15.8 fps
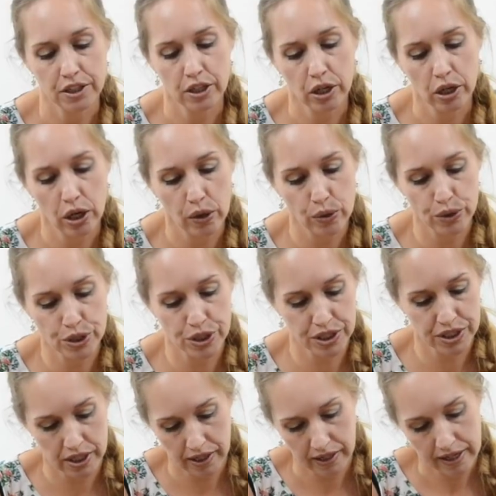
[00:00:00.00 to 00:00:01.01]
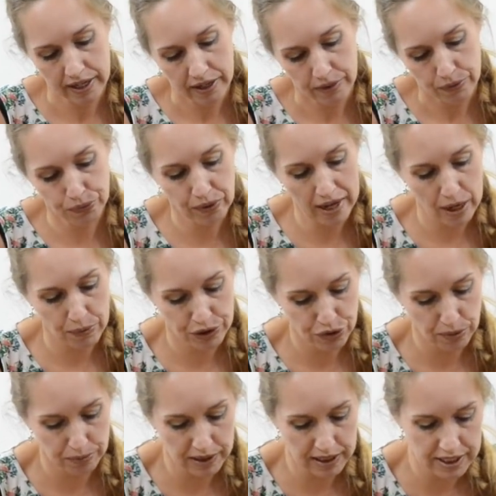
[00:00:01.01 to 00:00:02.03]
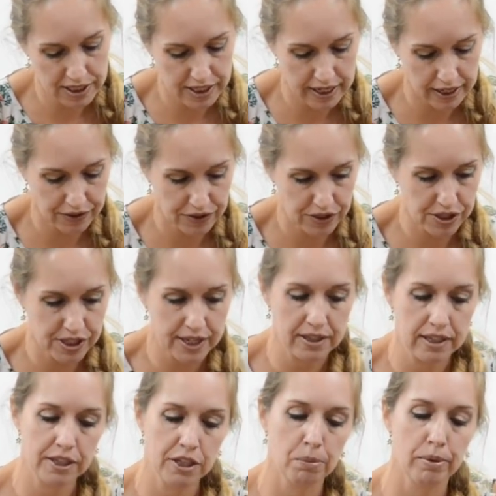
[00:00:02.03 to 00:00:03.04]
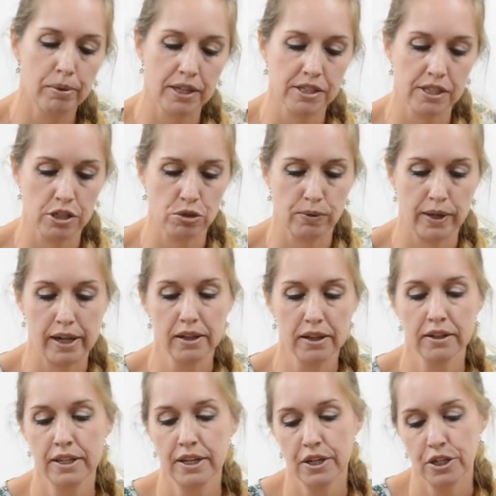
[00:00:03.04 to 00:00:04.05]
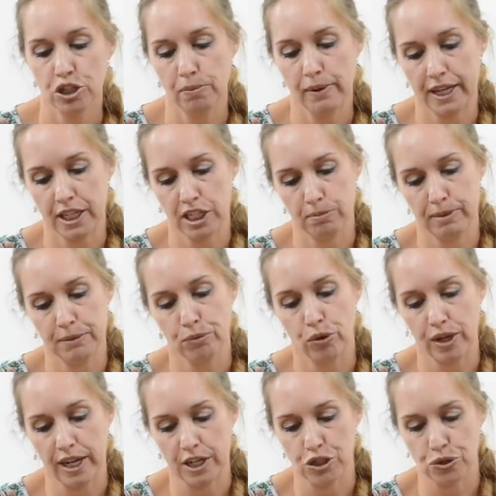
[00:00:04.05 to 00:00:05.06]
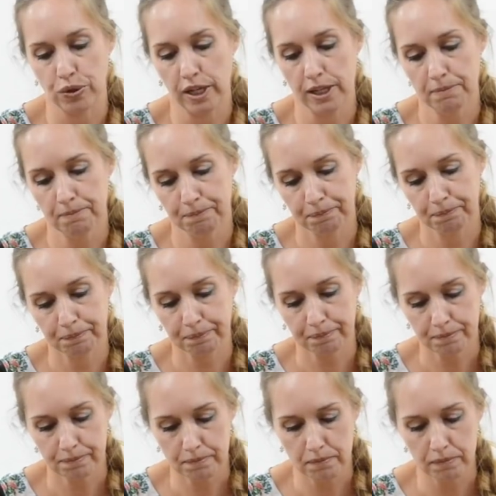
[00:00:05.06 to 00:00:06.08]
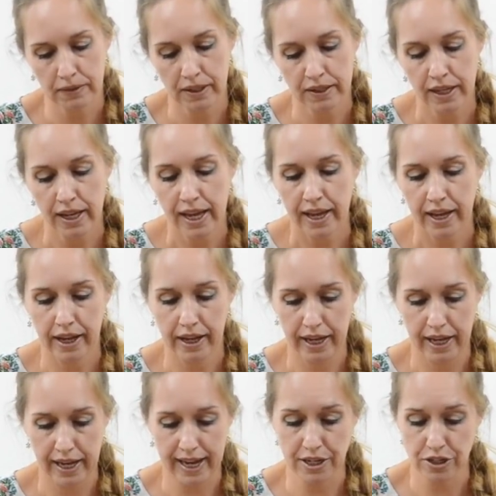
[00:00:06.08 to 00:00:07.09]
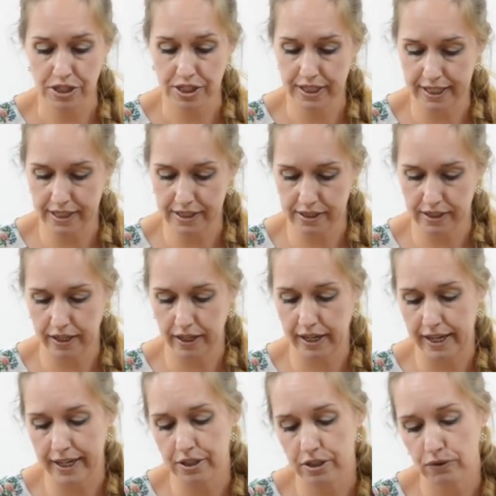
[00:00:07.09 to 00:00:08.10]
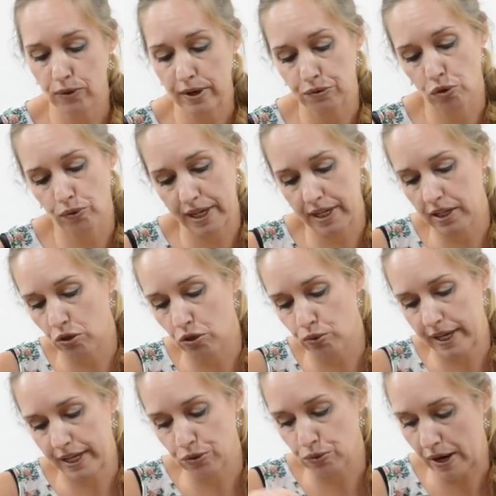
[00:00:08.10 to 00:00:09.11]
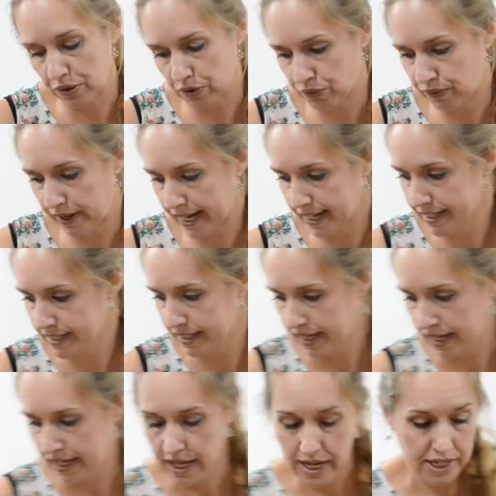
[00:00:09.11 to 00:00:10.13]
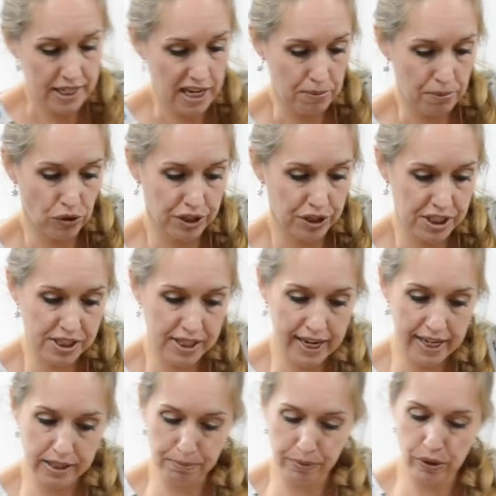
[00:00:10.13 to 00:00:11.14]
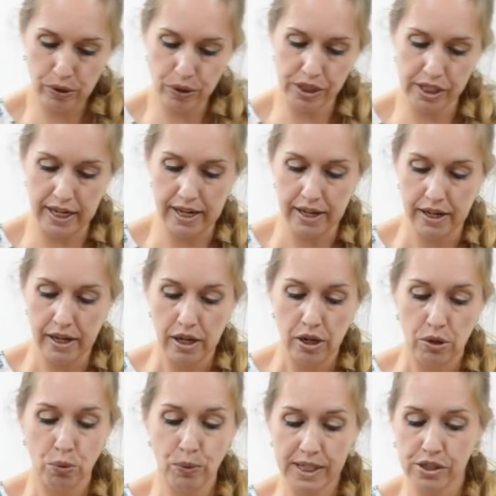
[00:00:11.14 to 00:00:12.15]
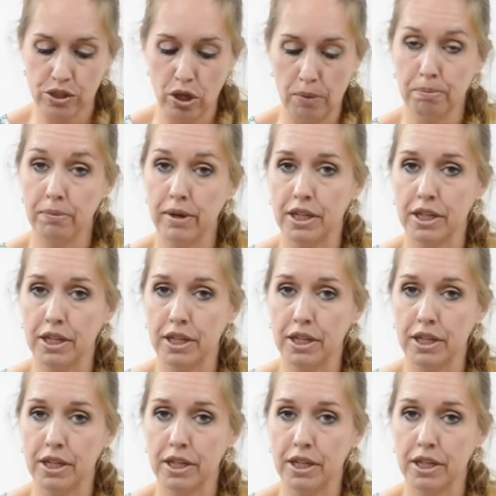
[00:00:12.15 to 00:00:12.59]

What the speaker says: closed flowers from the lysianthus and the little buds as well, to make it a bit more natural. And you see it gives already a great round effect. Then I'm going to tie the posy with some